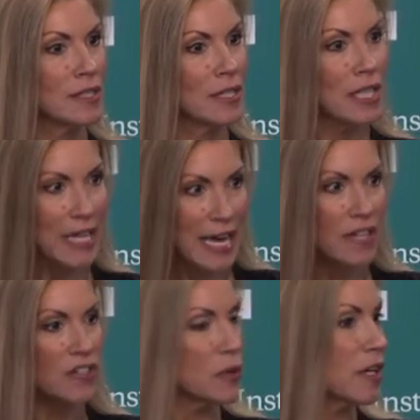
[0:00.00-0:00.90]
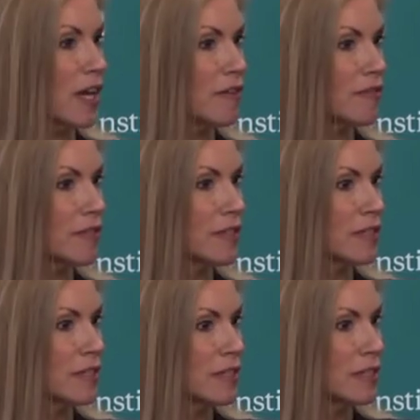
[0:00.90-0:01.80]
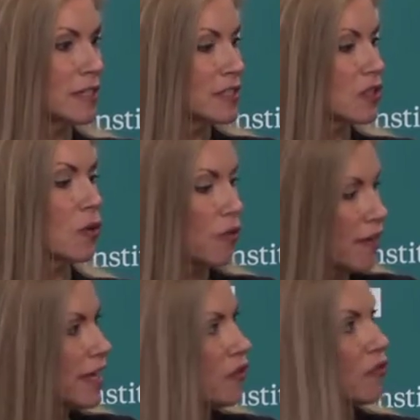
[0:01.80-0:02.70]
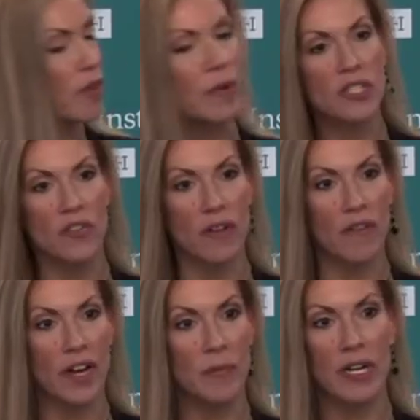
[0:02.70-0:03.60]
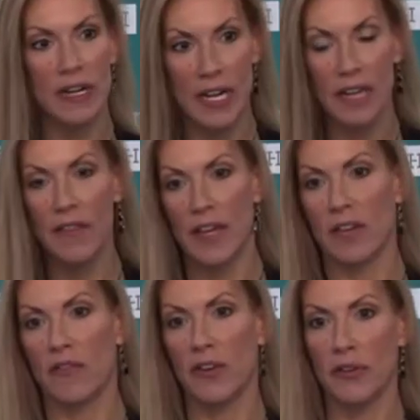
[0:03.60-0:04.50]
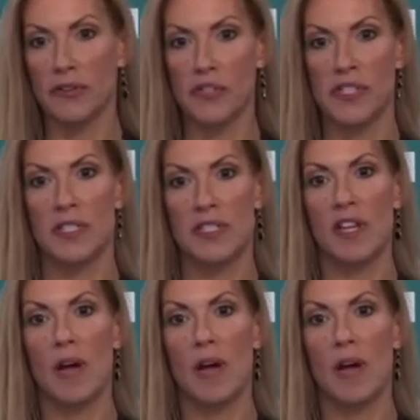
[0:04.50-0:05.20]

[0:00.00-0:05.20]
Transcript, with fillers: You can't do it enough. Mm-hmm. So thank you very much for inviting me today, and thank you for your interest in this